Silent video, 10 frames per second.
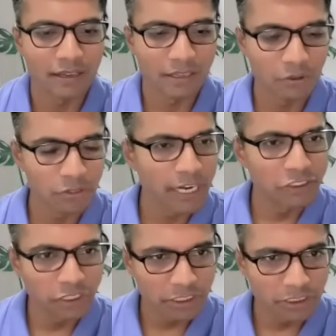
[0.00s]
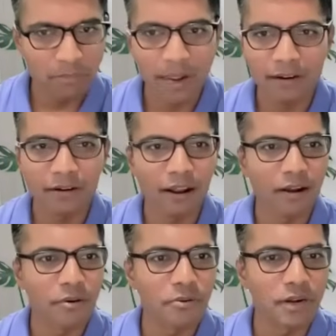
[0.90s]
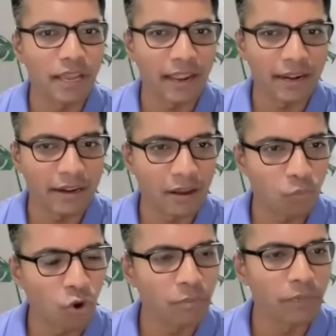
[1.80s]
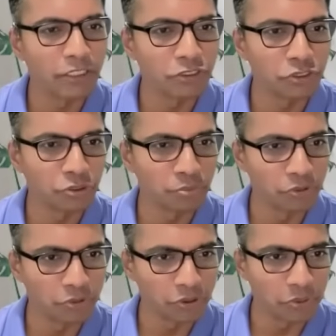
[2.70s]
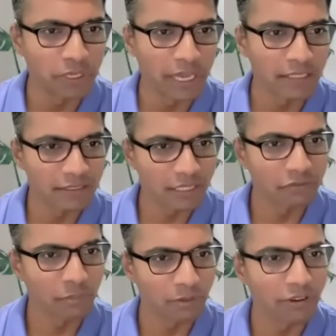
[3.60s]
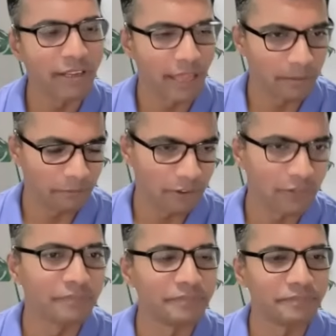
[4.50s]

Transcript: you know, the educational background and what made you to move to UK. I think that would be very helpful.